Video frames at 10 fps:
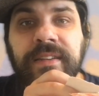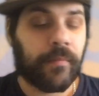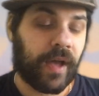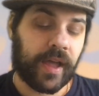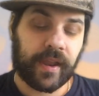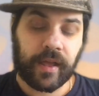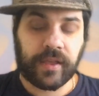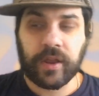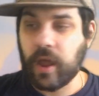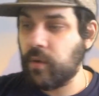but,
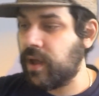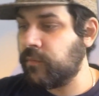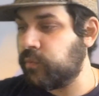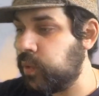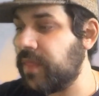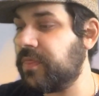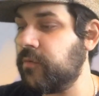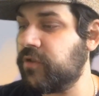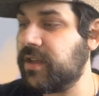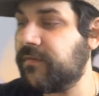you know, with the
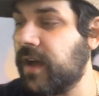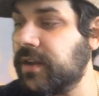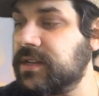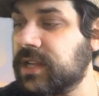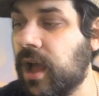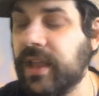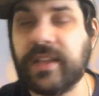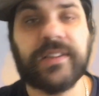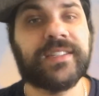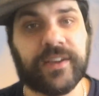refund, I
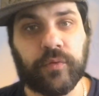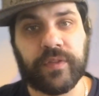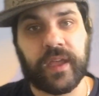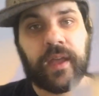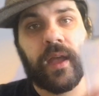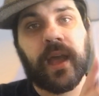can deal with it.